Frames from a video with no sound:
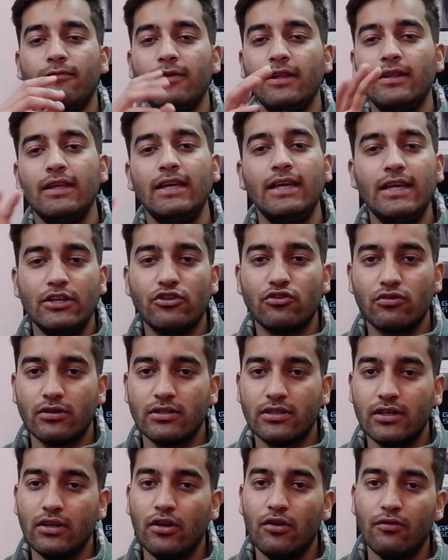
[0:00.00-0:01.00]
with each
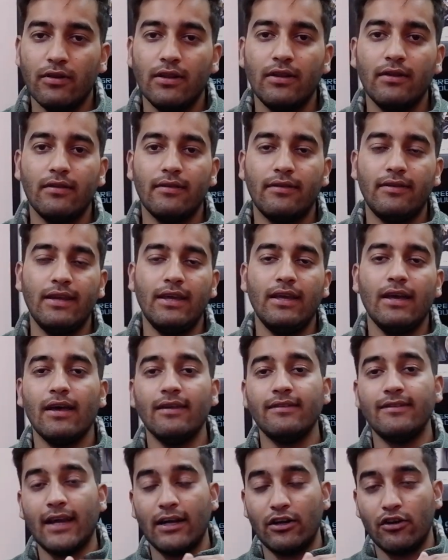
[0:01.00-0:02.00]
question you will see
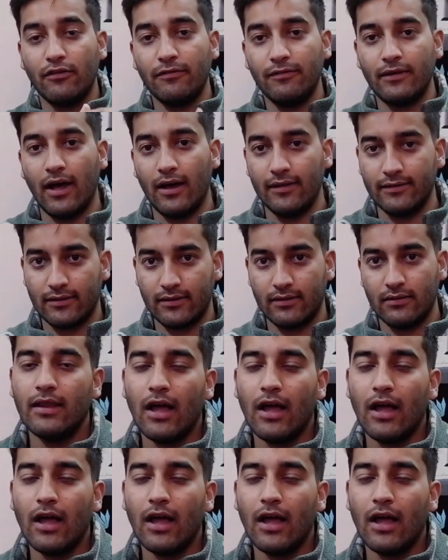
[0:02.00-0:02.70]
a set of tasks.